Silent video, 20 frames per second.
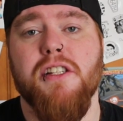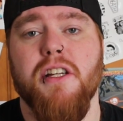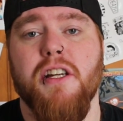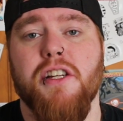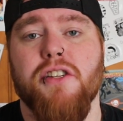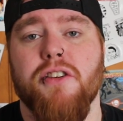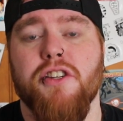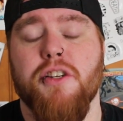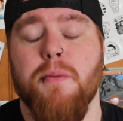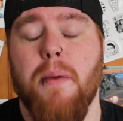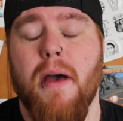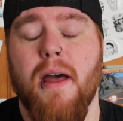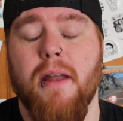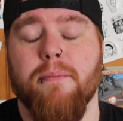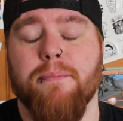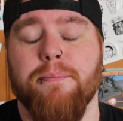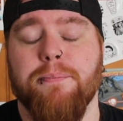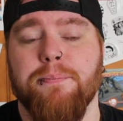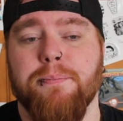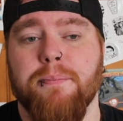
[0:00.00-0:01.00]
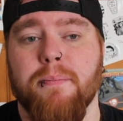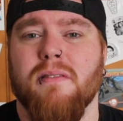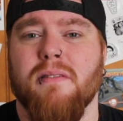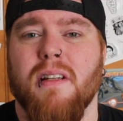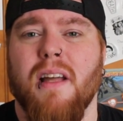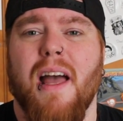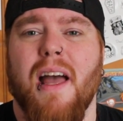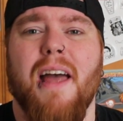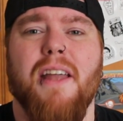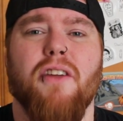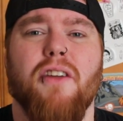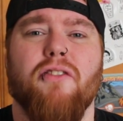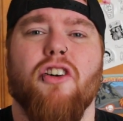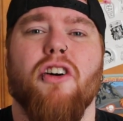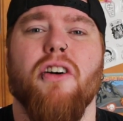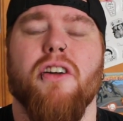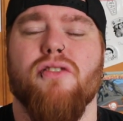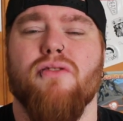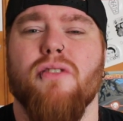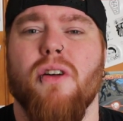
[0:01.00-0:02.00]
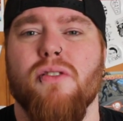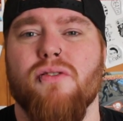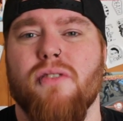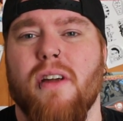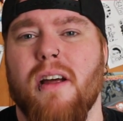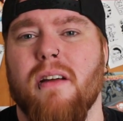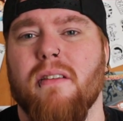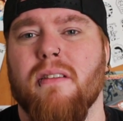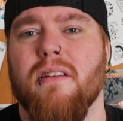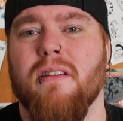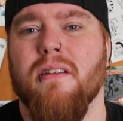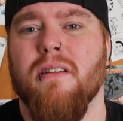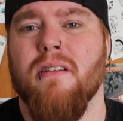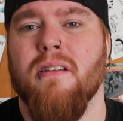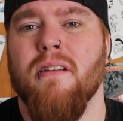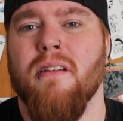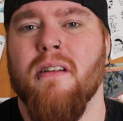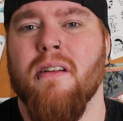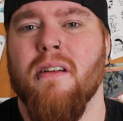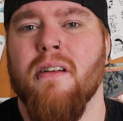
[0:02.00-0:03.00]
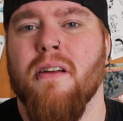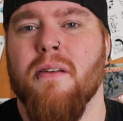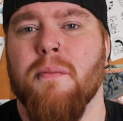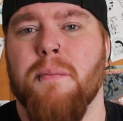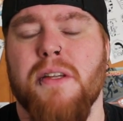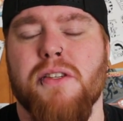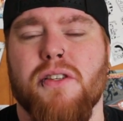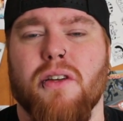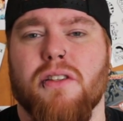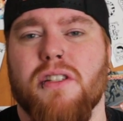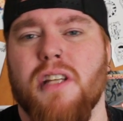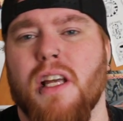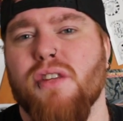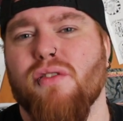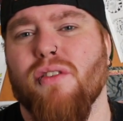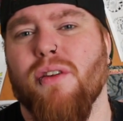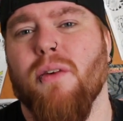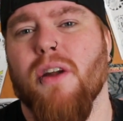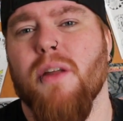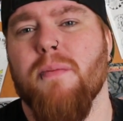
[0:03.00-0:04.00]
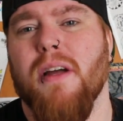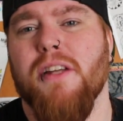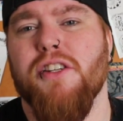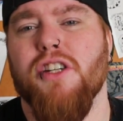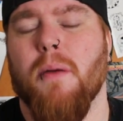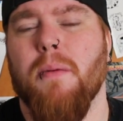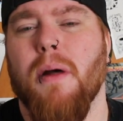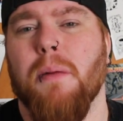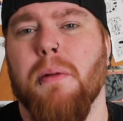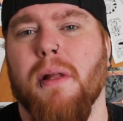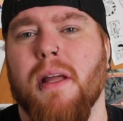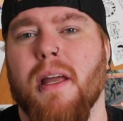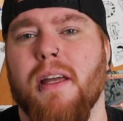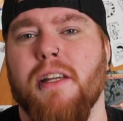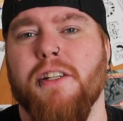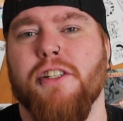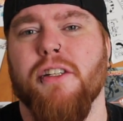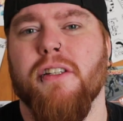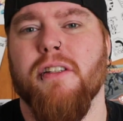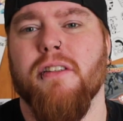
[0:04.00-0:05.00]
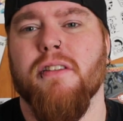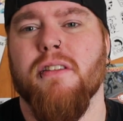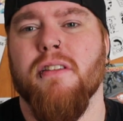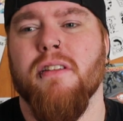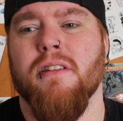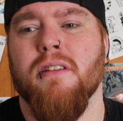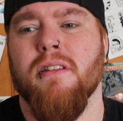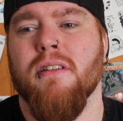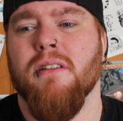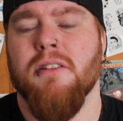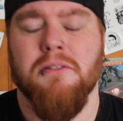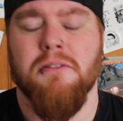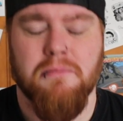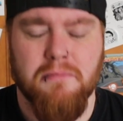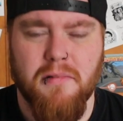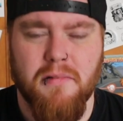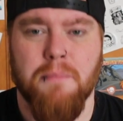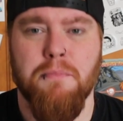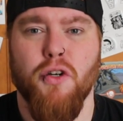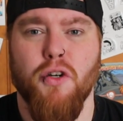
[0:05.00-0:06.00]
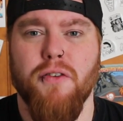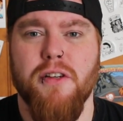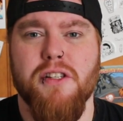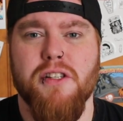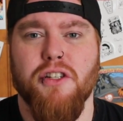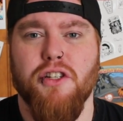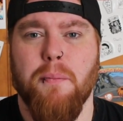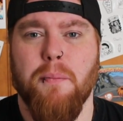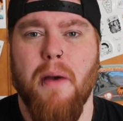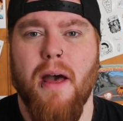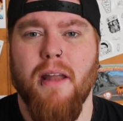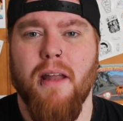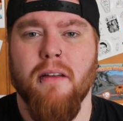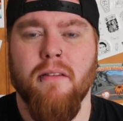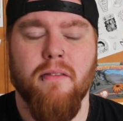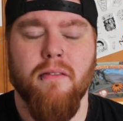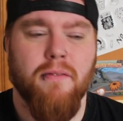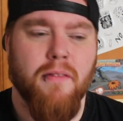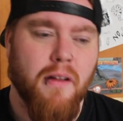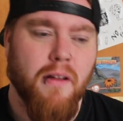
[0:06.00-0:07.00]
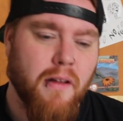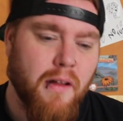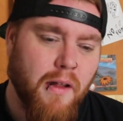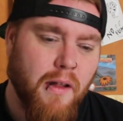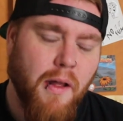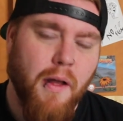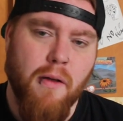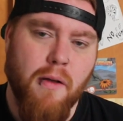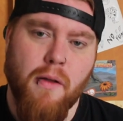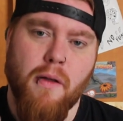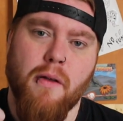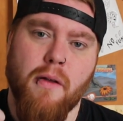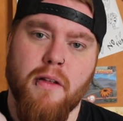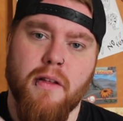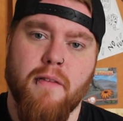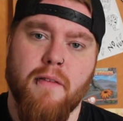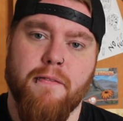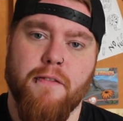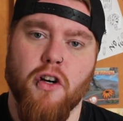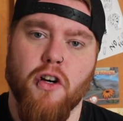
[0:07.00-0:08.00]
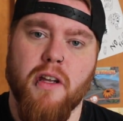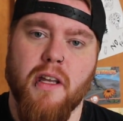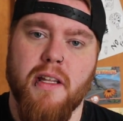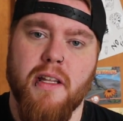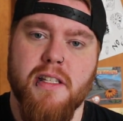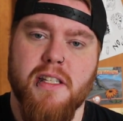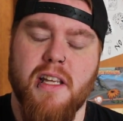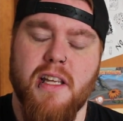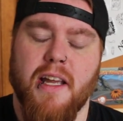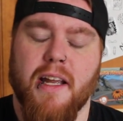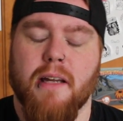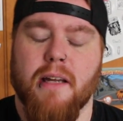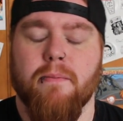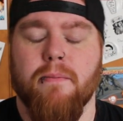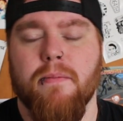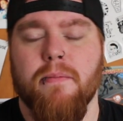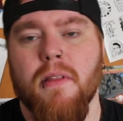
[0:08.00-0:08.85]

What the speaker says: teacher in Japan. End of August rolls around, been successful in one of my job applications, I'm moving to Japan. Fucking sick.